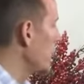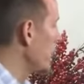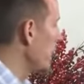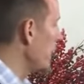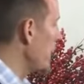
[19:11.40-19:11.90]

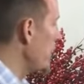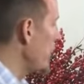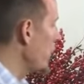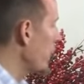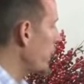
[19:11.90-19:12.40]
even
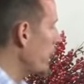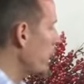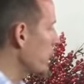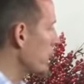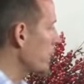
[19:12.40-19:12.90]
with this,
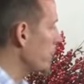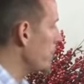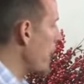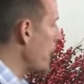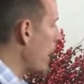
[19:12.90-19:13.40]
this may
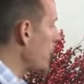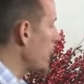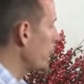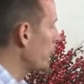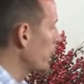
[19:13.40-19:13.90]
not be the
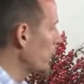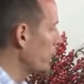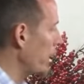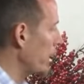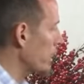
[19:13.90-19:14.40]
full
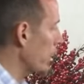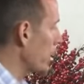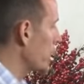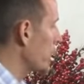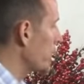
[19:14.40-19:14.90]
fix, although
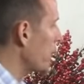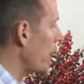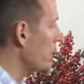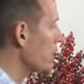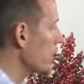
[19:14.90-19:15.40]

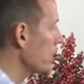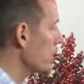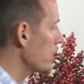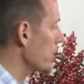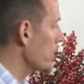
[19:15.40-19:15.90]
sometimes
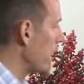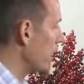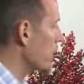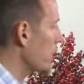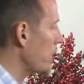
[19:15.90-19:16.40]

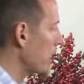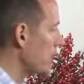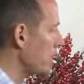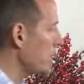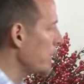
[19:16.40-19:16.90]
calcium and
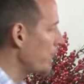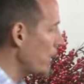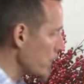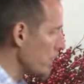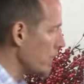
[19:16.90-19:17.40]
magnesium
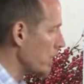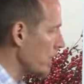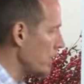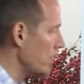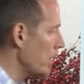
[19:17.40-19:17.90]

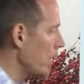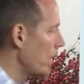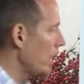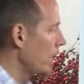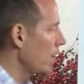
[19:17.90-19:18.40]
deficiencies
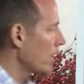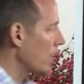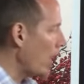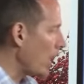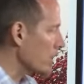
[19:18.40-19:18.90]

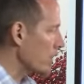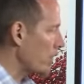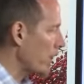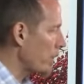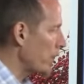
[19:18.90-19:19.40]
cause
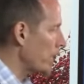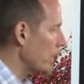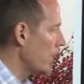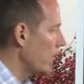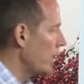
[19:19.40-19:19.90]
cramping,
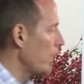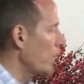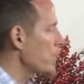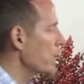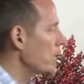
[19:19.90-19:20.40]

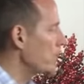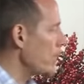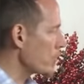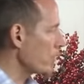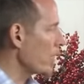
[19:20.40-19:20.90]
which can
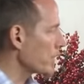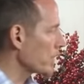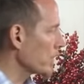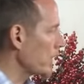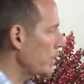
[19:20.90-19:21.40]
disrupt
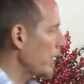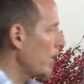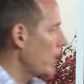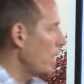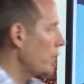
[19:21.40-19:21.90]
sleep.
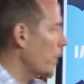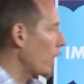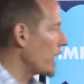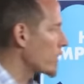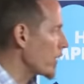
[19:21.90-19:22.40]
Poor
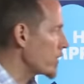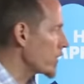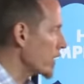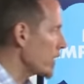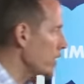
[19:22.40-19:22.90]
hydration
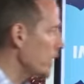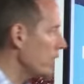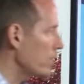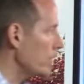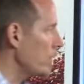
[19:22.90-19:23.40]
can do it
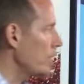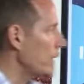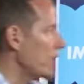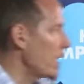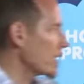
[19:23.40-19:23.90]
too, but
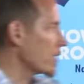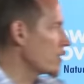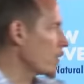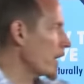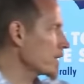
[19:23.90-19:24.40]

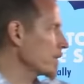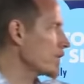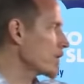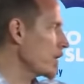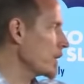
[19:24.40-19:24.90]
aggressive
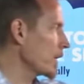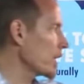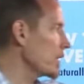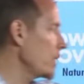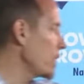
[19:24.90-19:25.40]
stimulant
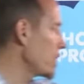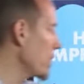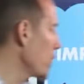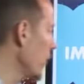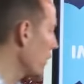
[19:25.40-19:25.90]
use
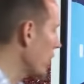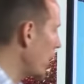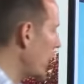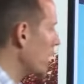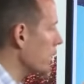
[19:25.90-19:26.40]
will
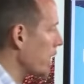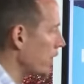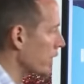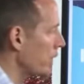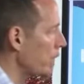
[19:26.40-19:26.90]
cause
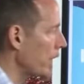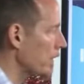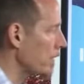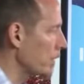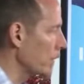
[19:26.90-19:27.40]
calcium and
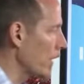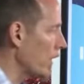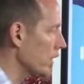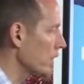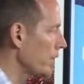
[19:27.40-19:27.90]
magnesium
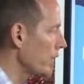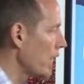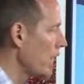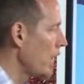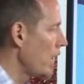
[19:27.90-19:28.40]
loss.
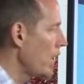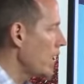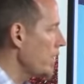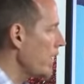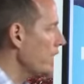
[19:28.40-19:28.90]
And then
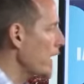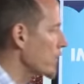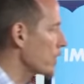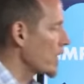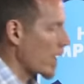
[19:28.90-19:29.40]
we have
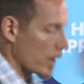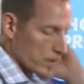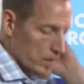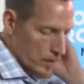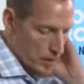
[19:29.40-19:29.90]
exercise.
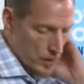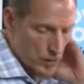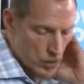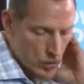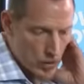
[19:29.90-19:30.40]
This
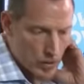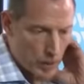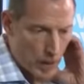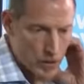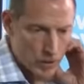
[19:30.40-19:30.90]
is
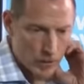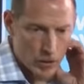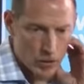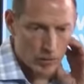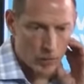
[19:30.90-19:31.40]
especially true
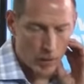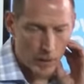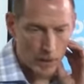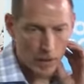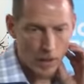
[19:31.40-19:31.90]
of
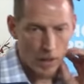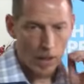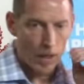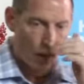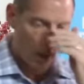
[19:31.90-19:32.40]
women.
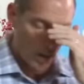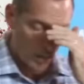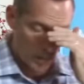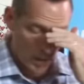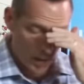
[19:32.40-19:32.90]
Um,
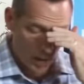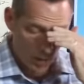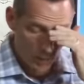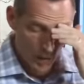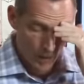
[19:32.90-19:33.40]
and I hope
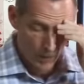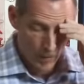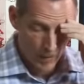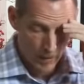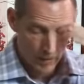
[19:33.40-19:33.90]
none of you
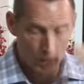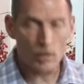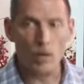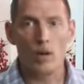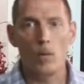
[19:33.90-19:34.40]
take this the
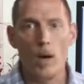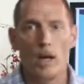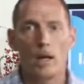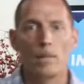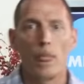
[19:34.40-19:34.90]
wrong
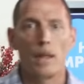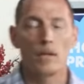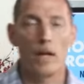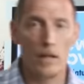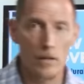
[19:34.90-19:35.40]
way, ladies,